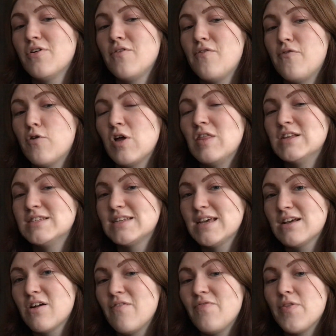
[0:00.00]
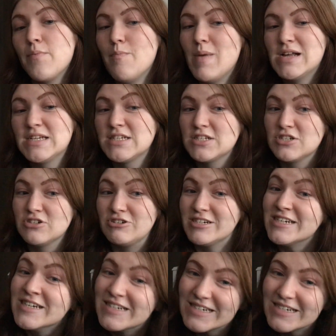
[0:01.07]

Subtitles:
for the sake of the mystery.